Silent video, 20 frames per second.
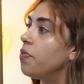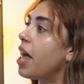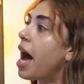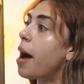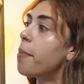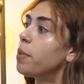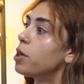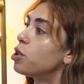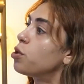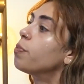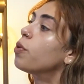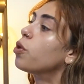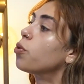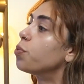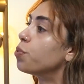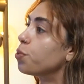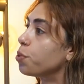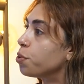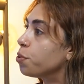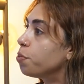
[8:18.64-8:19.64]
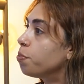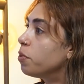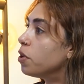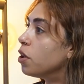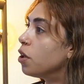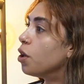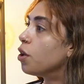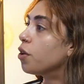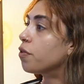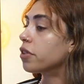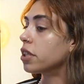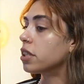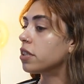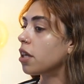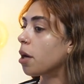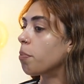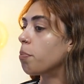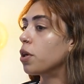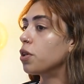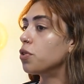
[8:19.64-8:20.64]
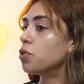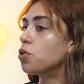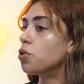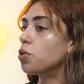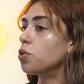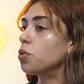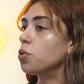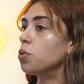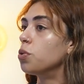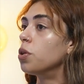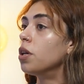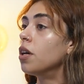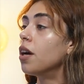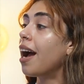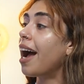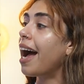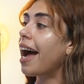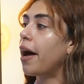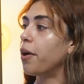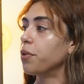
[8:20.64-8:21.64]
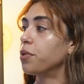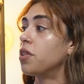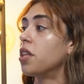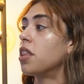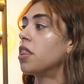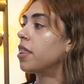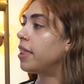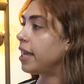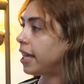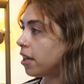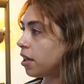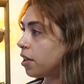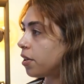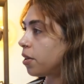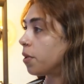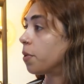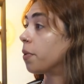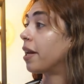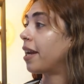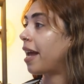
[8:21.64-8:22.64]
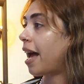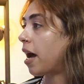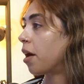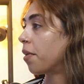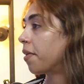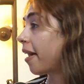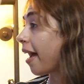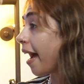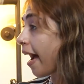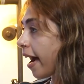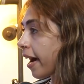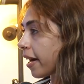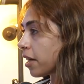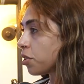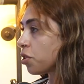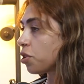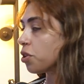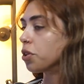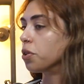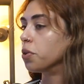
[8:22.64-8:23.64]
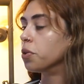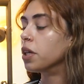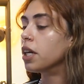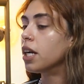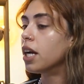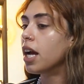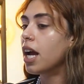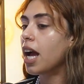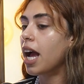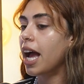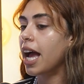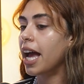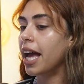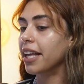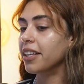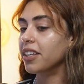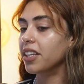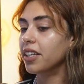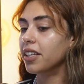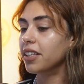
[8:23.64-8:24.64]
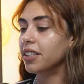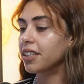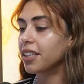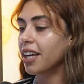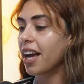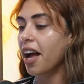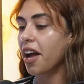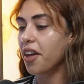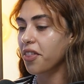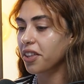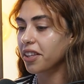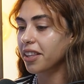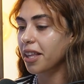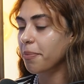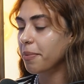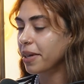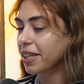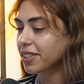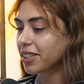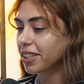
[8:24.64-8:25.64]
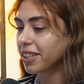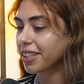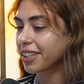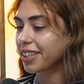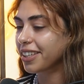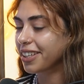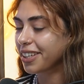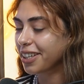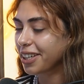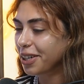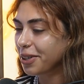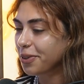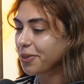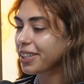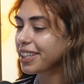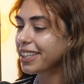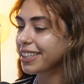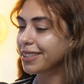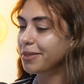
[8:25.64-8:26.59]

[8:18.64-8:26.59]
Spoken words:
that much more room for someone to outthink you and outact you. And yeah, I think that makes it really